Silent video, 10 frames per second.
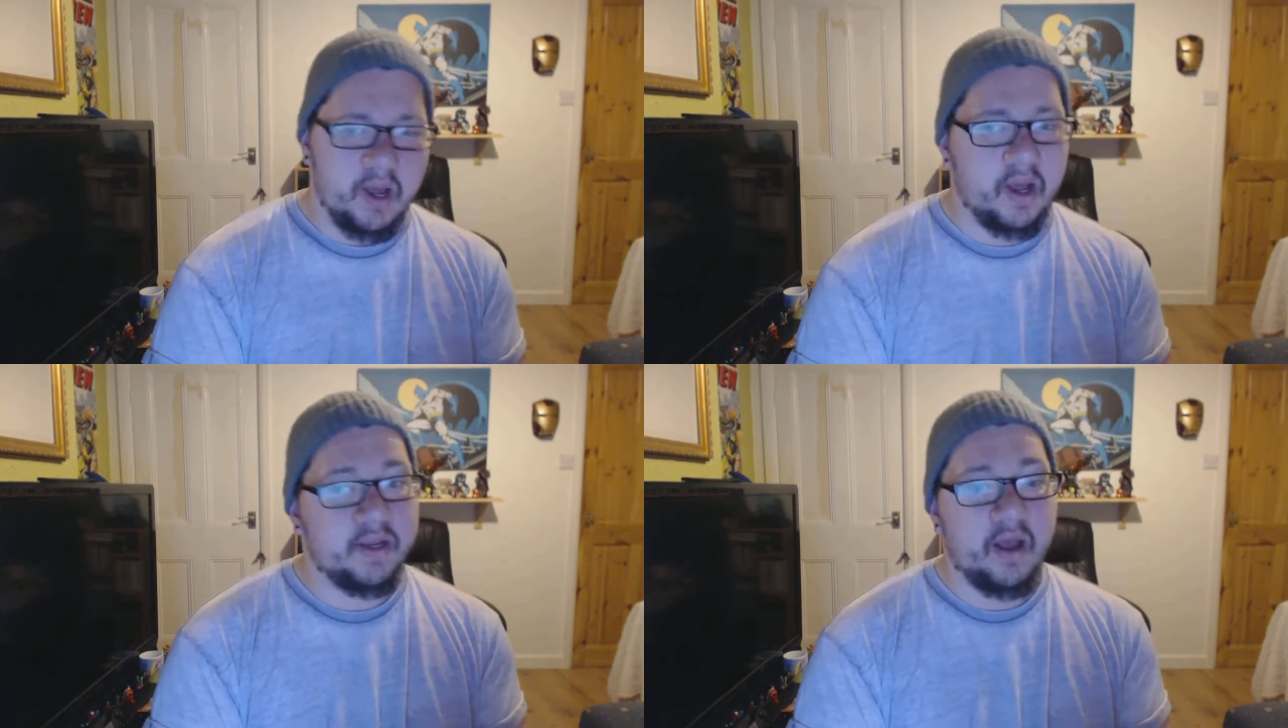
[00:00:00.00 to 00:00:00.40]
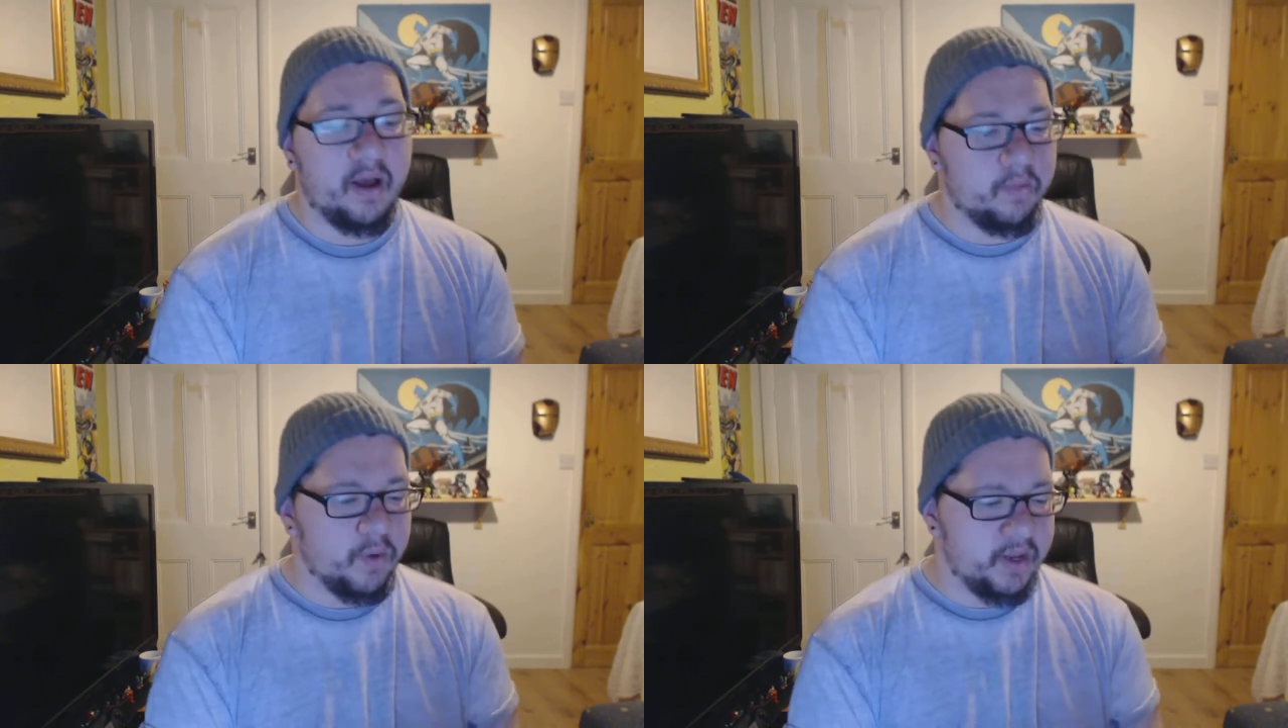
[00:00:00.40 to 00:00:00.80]
I
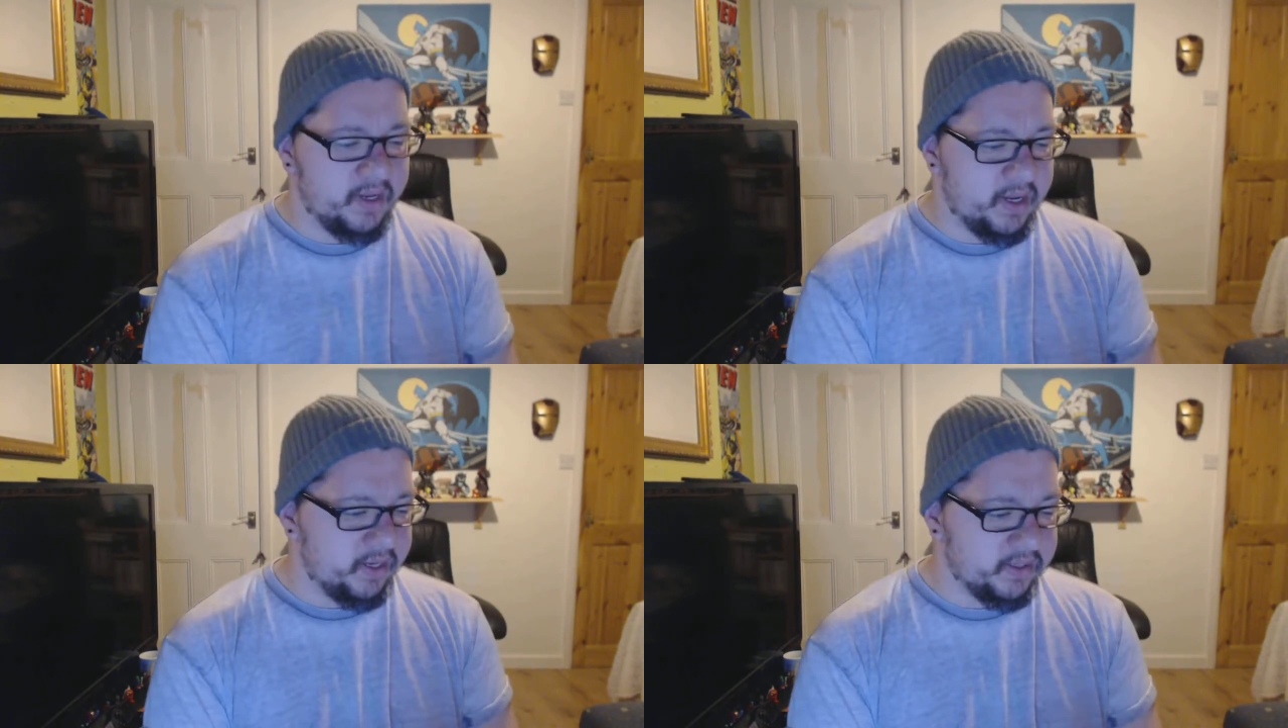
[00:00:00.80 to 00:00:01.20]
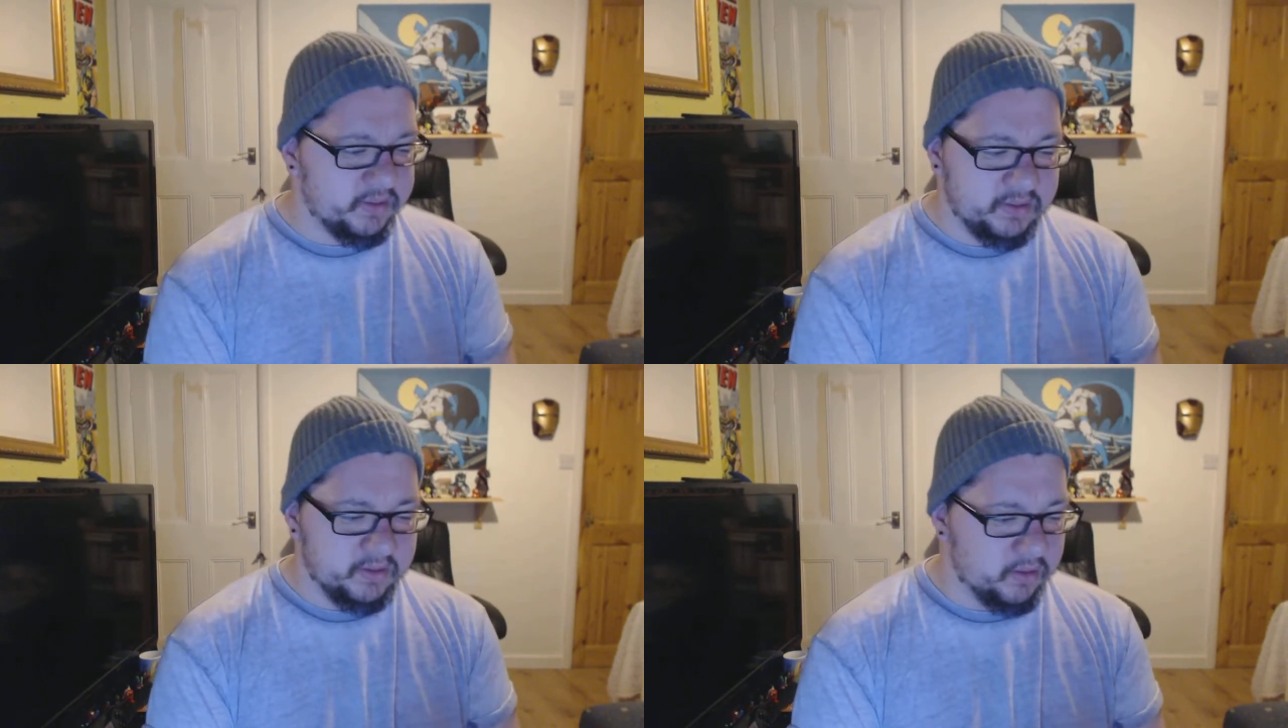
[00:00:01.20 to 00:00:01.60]
can't wait.
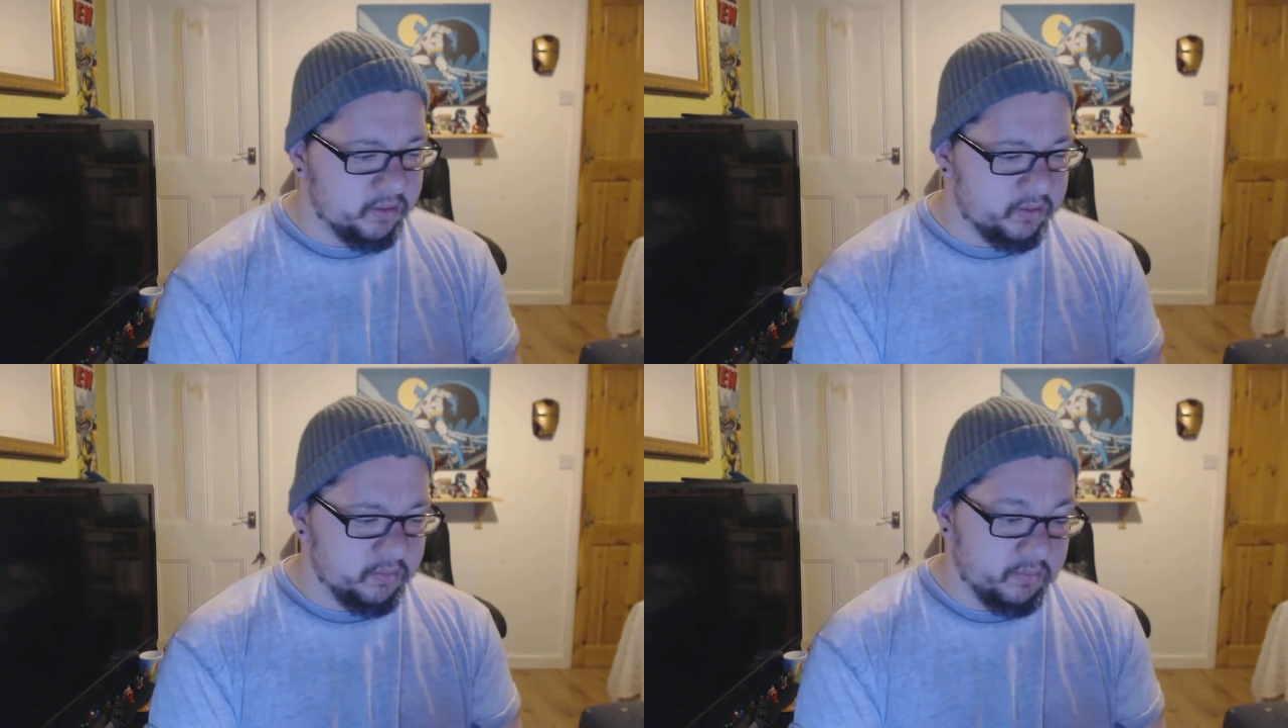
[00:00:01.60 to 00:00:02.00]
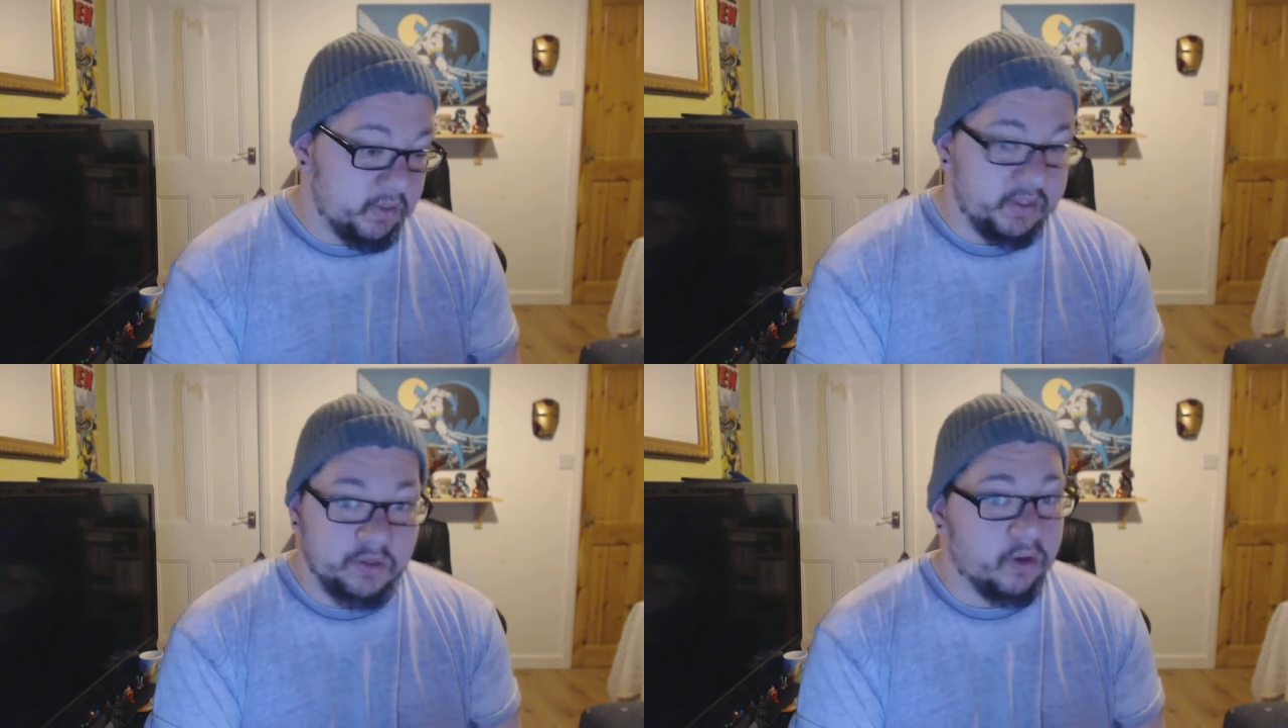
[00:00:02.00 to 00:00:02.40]
He's
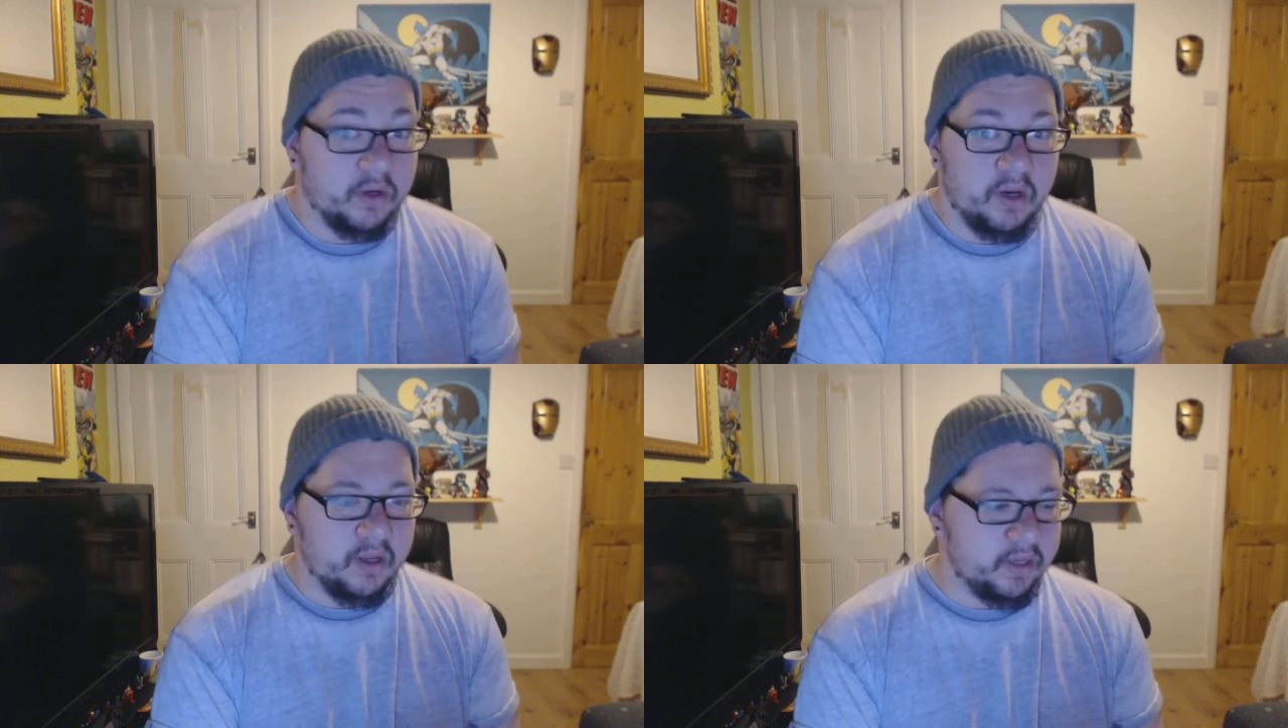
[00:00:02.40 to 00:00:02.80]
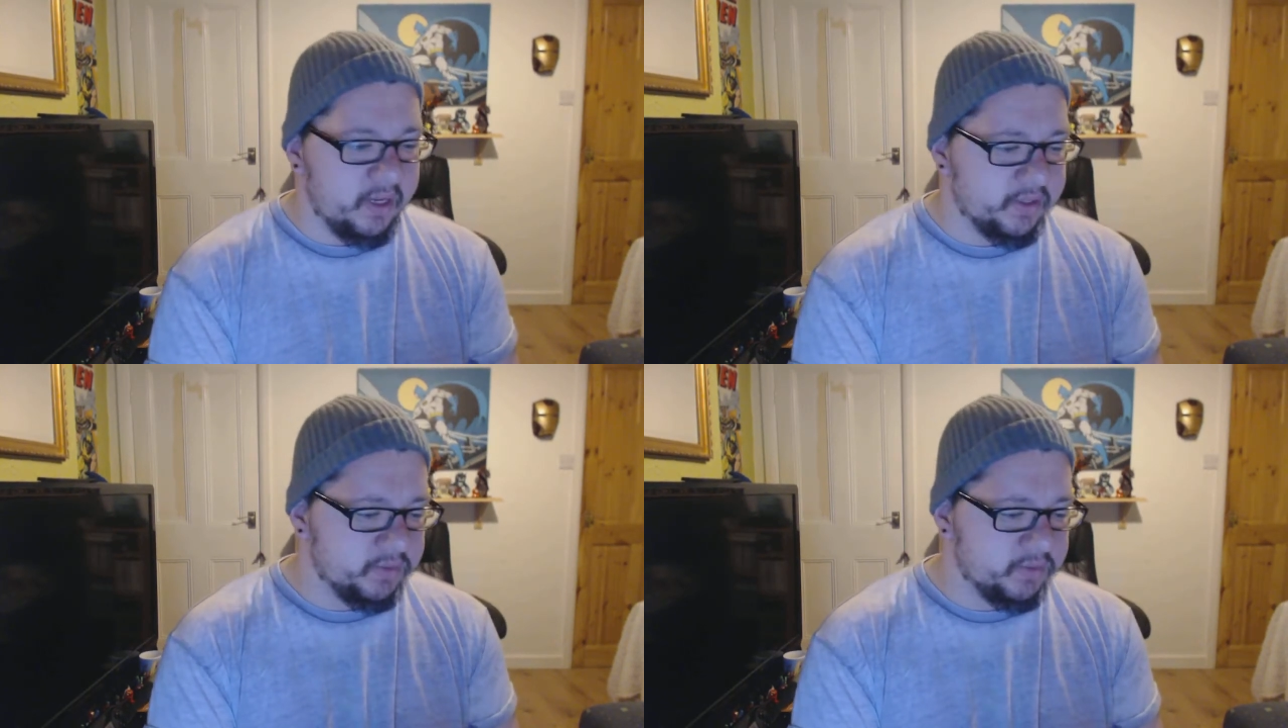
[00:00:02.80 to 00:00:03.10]
godlike.